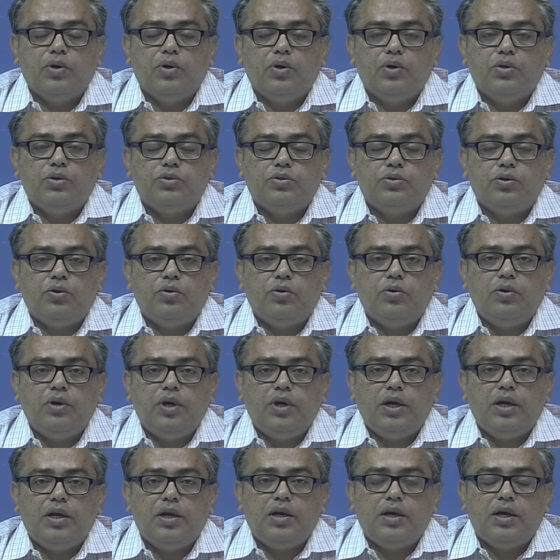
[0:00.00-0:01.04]
So,
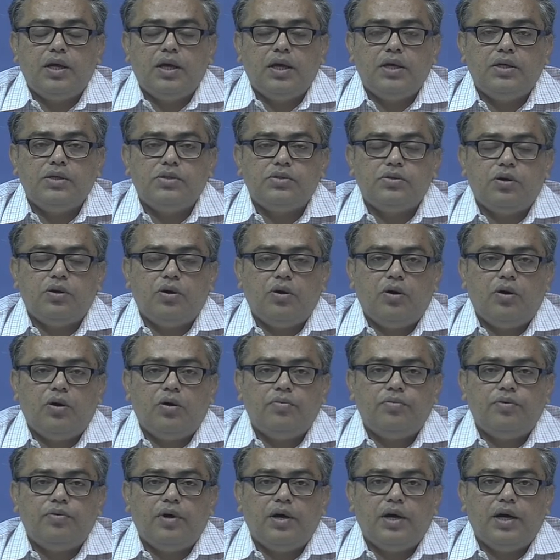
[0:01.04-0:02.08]
in case of
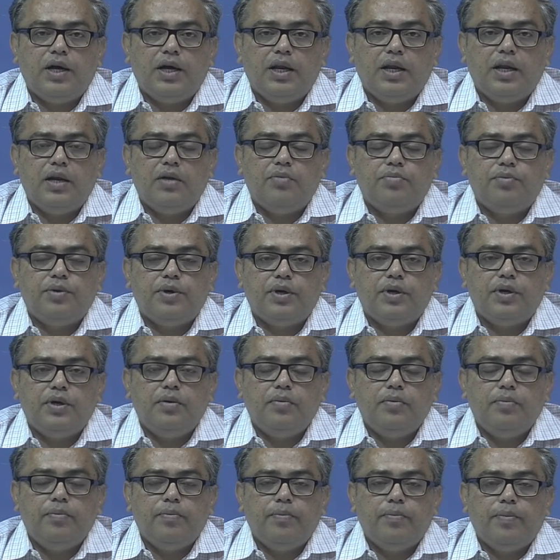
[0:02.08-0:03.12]
a LLP,
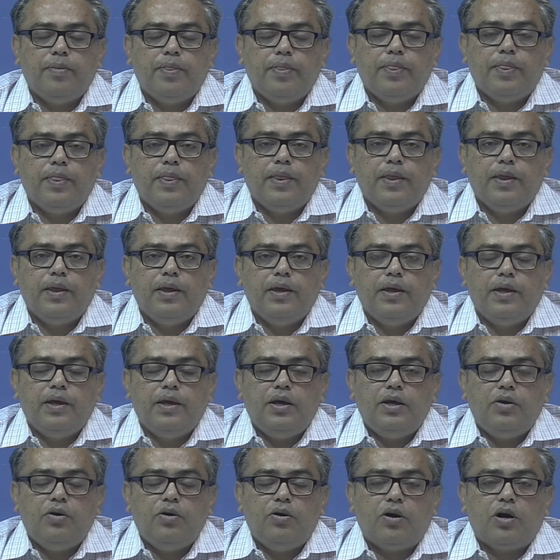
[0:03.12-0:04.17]

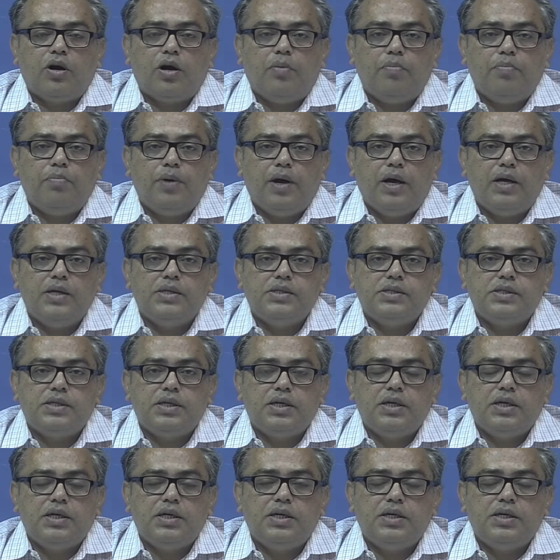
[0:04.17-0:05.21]
your compliance
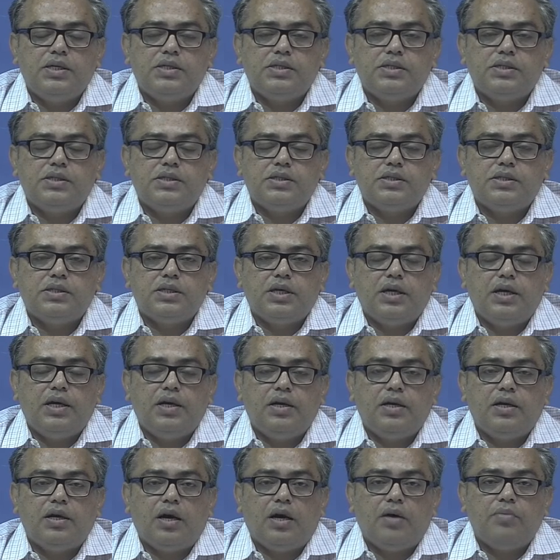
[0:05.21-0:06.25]
is in
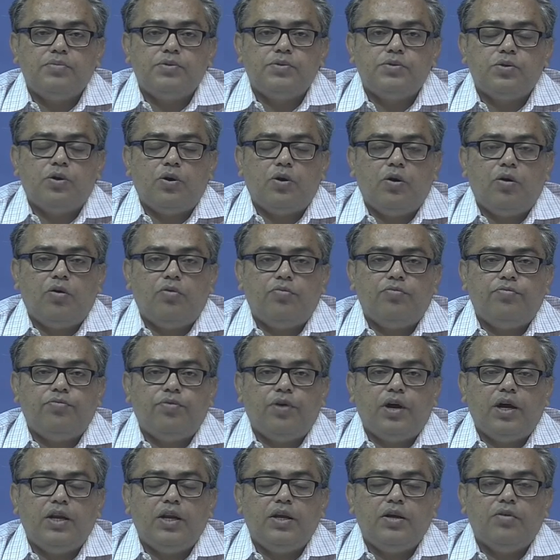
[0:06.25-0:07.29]
terms of
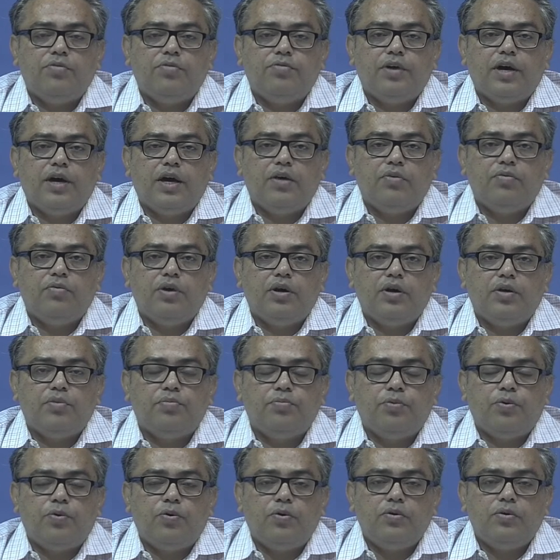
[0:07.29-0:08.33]
filing of annual
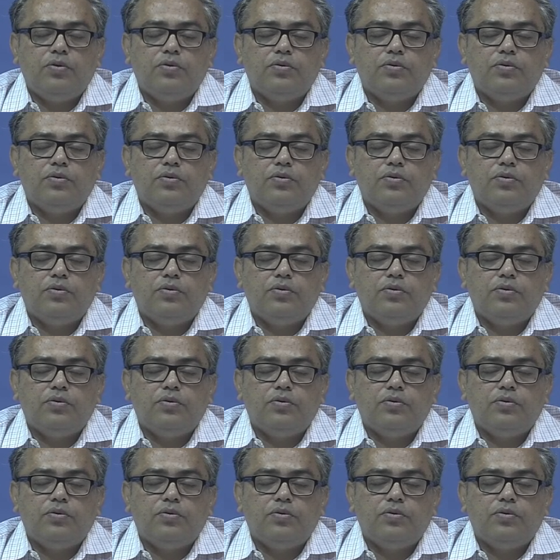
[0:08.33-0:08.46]
report,